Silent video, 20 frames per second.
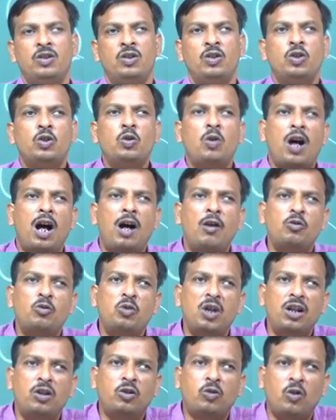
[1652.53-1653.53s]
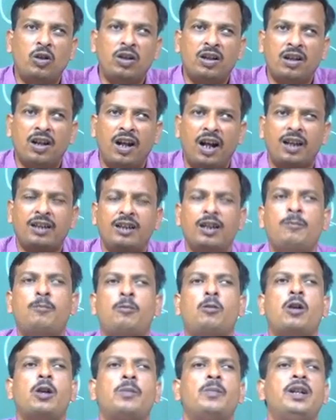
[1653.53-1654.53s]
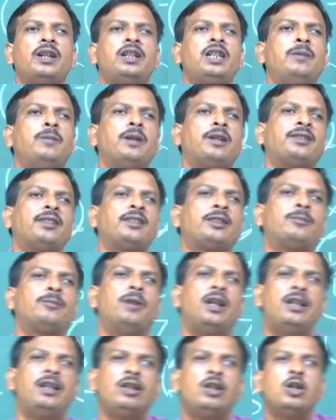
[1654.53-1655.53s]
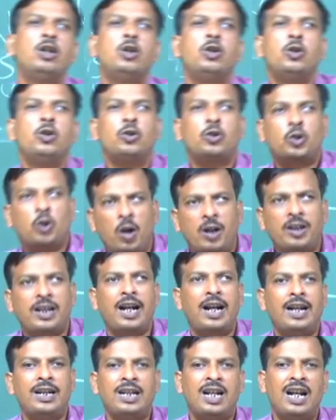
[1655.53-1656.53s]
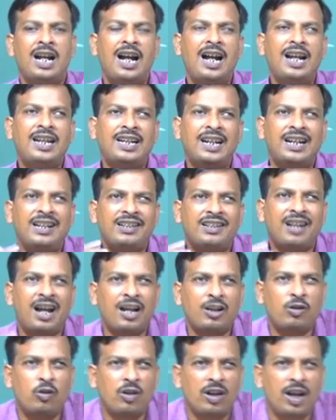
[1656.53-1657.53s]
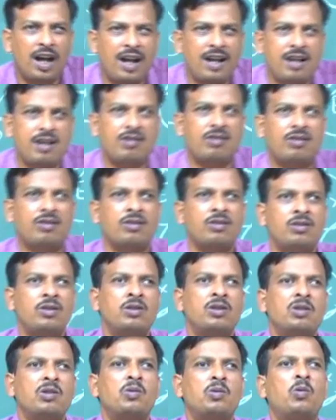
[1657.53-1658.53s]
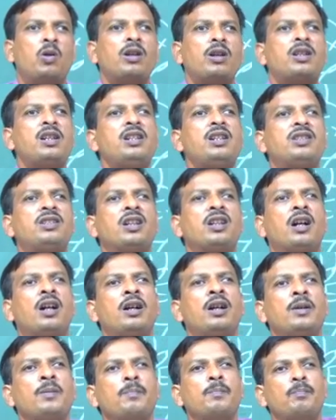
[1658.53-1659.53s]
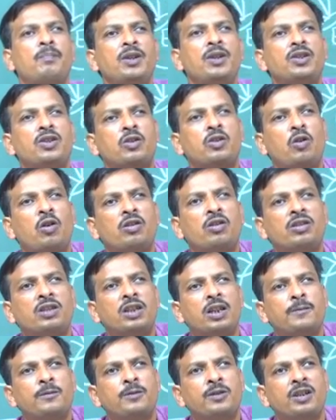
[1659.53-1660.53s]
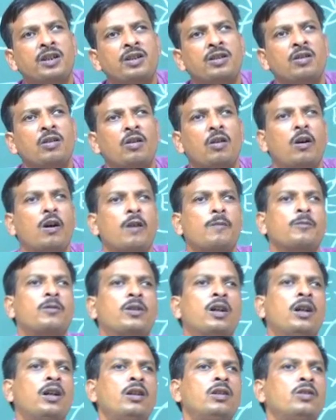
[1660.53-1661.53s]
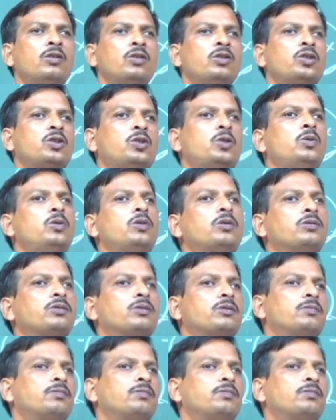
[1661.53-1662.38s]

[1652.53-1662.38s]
So, how do I conduct the formative assessment, so that I can diagnose what is the misconception of the student?